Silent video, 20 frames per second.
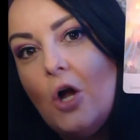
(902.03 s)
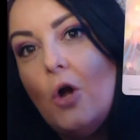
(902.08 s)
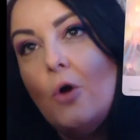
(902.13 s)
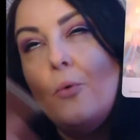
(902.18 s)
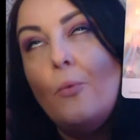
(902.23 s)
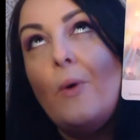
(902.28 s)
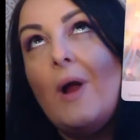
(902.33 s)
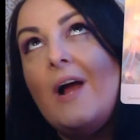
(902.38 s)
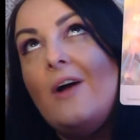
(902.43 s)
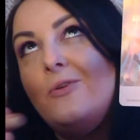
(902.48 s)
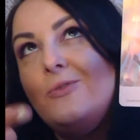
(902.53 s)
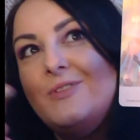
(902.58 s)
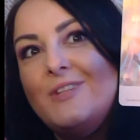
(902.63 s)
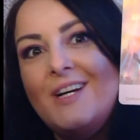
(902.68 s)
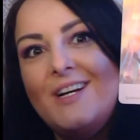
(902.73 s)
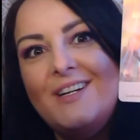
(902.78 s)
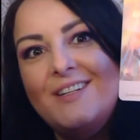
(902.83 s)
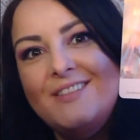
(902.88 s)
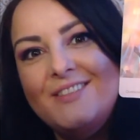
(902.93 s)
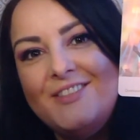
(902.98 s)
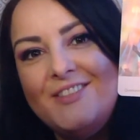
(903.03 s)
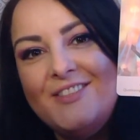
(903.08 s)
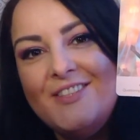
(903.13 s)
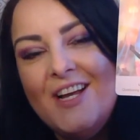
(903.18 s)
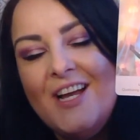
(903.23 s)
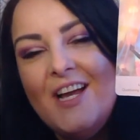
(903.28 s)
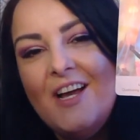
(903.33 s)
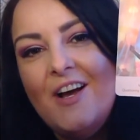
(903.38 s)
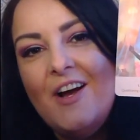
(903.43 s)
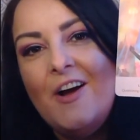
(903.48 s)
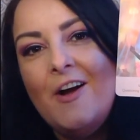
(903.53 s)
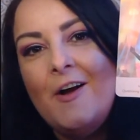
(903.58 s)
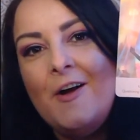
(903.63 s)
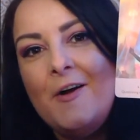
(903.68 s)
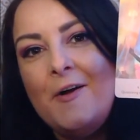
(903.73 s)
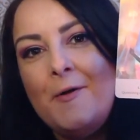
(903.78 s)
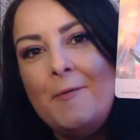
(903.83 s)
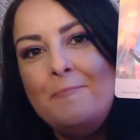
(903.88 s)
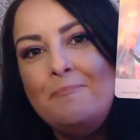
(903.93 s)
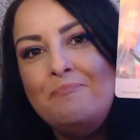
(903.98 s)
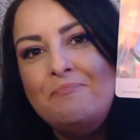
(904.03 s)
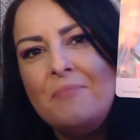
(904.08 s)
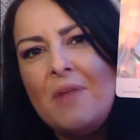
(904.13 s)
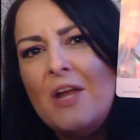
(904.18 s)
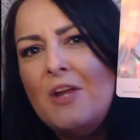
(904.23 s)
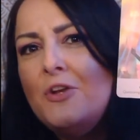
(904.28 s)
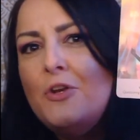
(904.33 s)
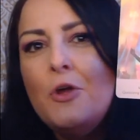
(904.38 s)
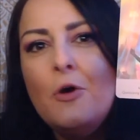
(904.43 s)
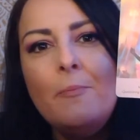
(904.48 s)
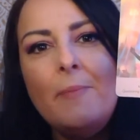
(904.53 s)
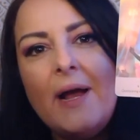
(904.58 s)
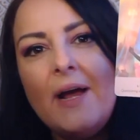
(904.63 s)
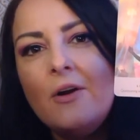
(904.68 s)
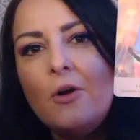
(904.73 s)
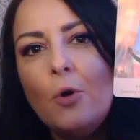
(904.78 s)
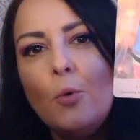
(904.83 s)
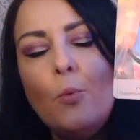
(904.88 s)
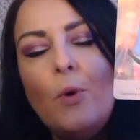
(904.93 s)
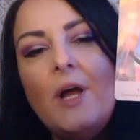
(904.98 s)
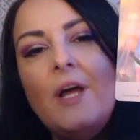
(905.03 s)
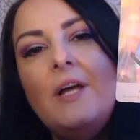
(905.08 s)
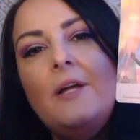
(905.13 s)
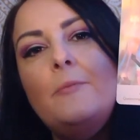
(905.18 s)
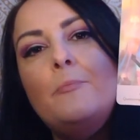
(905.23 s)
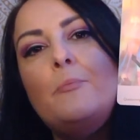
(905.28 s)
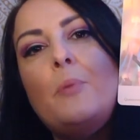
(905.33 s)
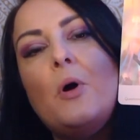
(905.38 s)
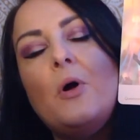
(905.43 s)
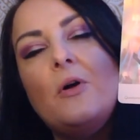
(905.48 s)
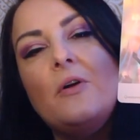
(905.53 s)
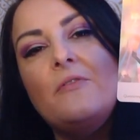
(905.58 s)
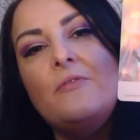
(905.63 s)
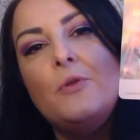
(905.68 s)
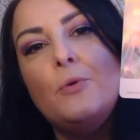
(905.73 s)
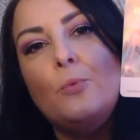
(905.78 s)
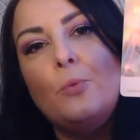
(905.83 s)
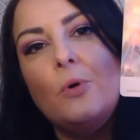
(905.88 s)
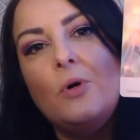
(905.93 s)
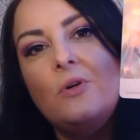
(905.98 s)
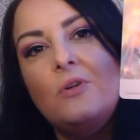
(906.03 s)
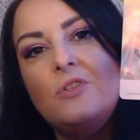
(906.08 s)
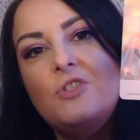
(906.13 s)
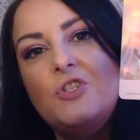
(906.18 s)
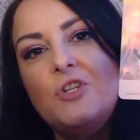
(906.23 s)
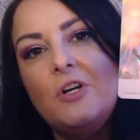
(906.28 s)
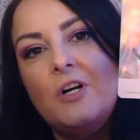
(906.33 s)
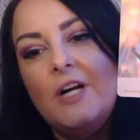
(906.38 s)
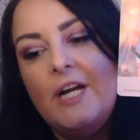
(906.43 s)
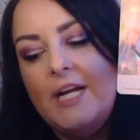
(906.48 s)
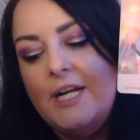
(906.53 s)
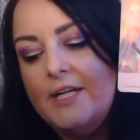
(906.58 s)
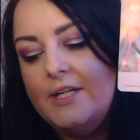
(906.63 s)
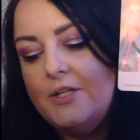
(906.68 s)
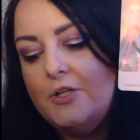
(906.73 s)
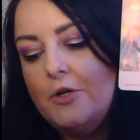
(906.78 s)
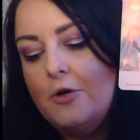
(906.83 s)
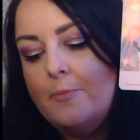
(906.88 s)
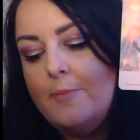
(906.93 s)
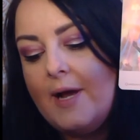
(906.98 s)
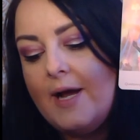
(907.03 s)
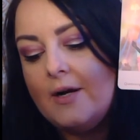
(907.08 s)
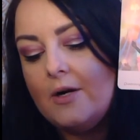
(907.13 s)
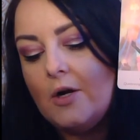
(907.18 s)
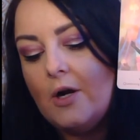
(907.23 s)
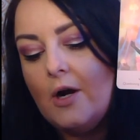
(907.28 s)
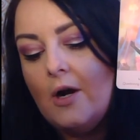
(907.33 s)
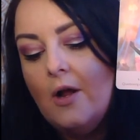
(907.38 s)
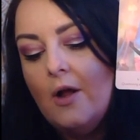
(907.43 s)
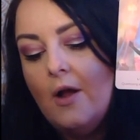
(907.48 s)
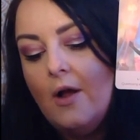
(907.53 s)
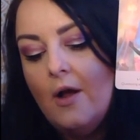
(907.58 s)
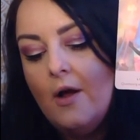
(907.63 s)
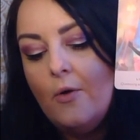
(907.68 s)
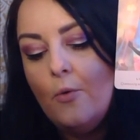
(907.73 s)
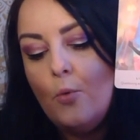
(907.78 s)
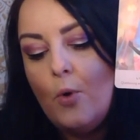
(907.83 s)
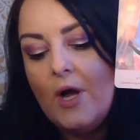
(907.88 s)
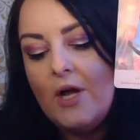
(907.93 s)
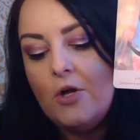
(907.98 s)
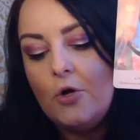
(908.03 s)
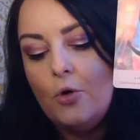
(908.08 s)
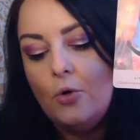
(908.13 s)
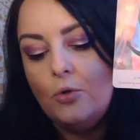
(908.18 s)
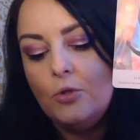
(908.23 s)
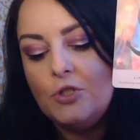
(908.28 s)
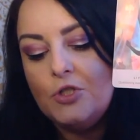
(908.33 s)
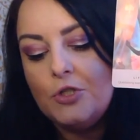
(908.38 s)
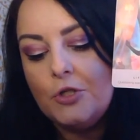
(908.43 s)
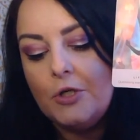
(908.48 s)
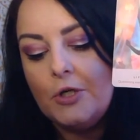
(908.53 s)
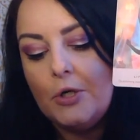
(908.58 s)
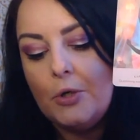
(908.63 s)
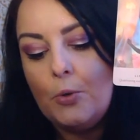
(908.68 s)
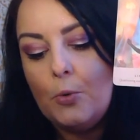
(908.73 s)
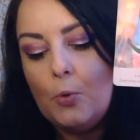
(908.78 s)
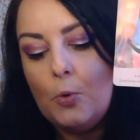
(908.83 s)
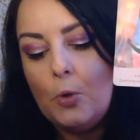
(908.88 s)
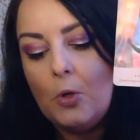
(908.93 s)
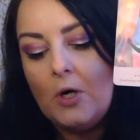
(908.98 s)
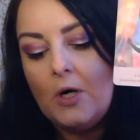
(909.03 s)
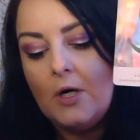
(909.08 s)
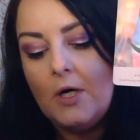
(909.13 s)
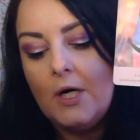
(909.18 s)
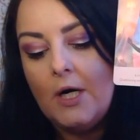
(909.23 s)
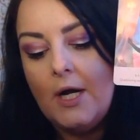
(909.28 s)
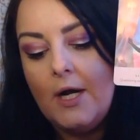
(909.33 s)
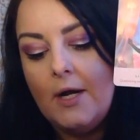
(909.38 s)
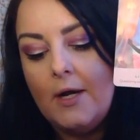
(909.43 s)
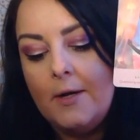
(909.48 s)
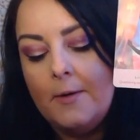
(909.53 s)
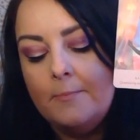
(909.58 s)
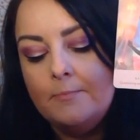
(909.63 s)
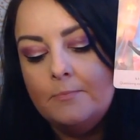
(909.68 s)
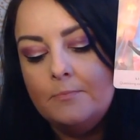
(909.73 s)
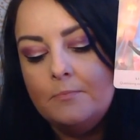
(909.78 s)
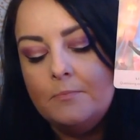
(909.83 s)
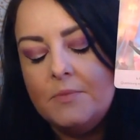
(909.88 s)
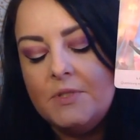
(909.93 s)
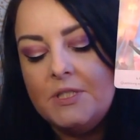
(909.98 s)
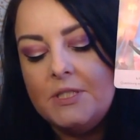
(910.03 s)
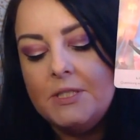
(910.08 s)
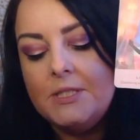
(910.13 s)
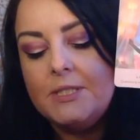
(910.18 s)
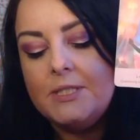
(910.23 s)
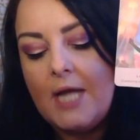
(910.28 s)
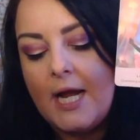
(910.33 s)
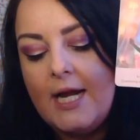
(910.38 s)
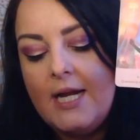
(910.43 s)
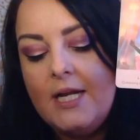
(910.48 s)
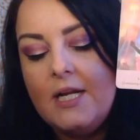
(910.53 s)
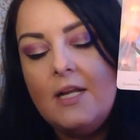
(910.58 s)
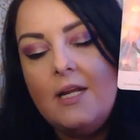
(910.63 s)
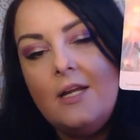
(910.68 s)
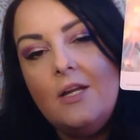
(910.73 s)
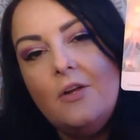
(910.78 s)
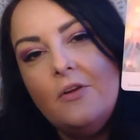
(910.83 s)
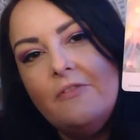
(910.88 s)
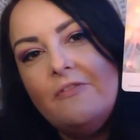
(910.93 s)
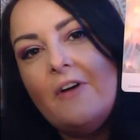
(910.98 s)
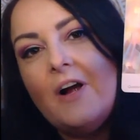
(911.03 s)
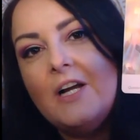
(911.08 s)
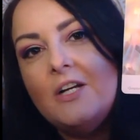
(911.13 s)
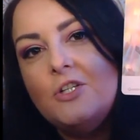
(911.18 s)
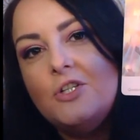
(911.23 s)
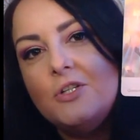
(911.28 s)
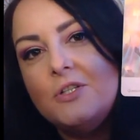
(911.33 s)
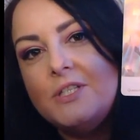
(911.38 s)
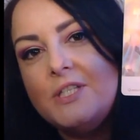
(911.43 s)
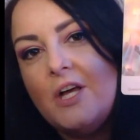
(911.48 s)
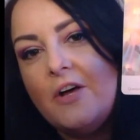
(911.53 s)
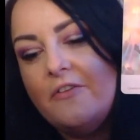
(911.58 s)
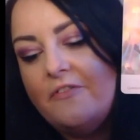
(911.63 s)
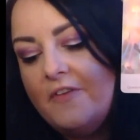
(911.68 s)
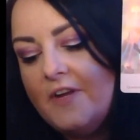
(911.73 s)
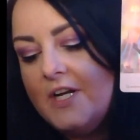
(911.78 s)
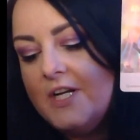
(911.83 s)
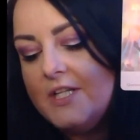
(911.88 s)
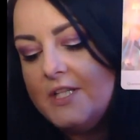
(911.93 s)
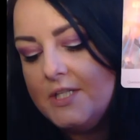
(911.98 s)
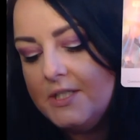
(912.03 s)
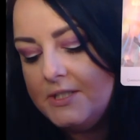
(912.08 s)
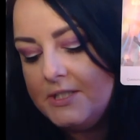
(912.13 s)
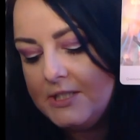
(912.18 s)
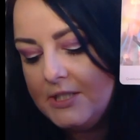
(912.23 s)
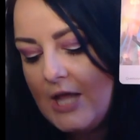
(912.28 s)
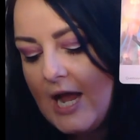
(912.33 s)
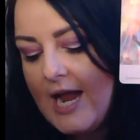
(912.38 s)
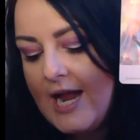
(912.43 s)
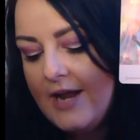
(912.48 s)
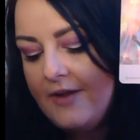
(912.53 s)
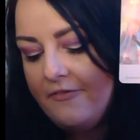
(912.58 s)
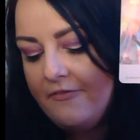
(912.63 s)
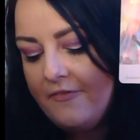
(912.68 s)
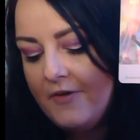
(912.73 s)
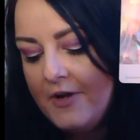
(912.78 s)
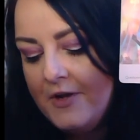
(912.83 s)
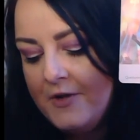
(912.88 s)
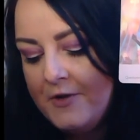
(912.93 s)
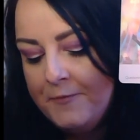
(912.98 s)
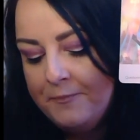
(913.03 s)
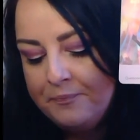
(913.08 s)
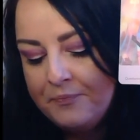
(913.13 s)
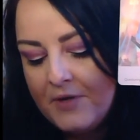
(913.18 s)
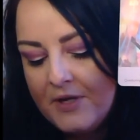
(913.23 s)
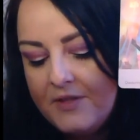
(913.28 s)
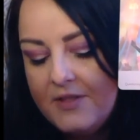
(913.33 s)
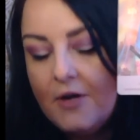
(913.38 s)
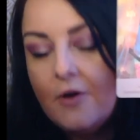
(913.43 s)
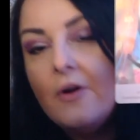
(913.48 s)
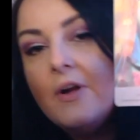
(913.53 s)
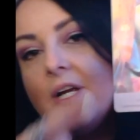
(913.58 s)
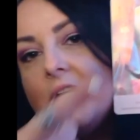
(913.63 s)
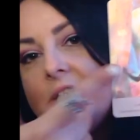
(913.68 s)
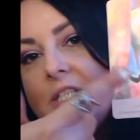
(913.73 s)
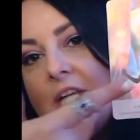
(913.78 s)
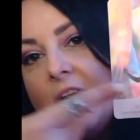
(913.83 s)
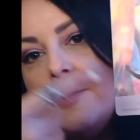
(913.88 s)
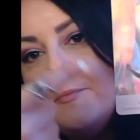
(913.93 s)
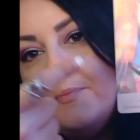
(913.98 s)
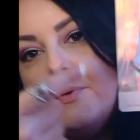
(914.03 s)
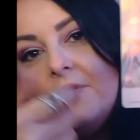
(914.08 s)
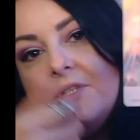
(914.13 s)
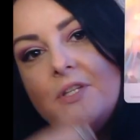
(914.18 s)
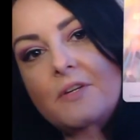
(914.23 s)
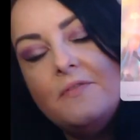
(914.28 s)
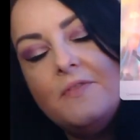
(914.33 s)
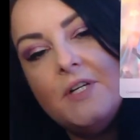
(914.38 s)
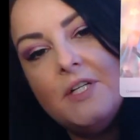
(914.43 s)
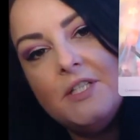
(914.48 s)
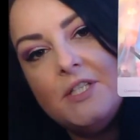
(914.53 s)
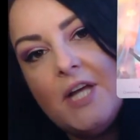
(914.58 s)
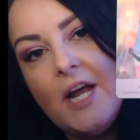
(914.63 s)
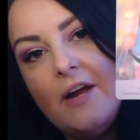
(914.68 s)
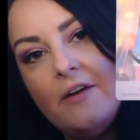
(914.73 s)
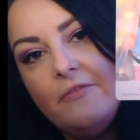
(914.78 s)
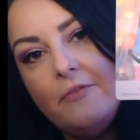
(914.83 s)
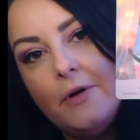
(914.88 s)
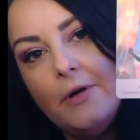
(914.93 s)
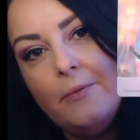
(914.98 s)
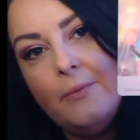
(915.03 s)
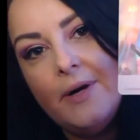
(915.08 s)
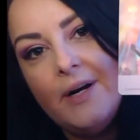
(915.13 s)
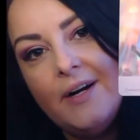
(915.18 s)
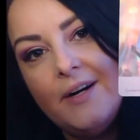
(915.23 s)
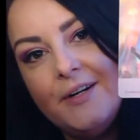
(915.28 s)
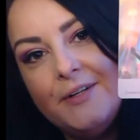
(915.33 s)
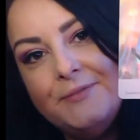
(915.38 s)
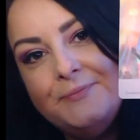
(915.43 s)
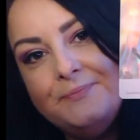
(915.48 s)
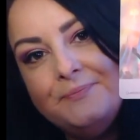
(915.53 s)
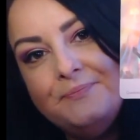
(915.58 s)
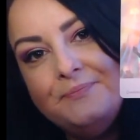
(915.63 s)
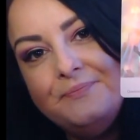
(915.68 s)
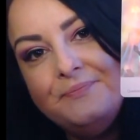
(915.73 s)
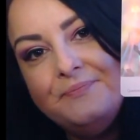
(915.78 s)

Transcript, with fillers: around us. Um, no matter what part of the world you're in, no matter what culture or um, society you find yourself in in this life, there are examples of this everywhere.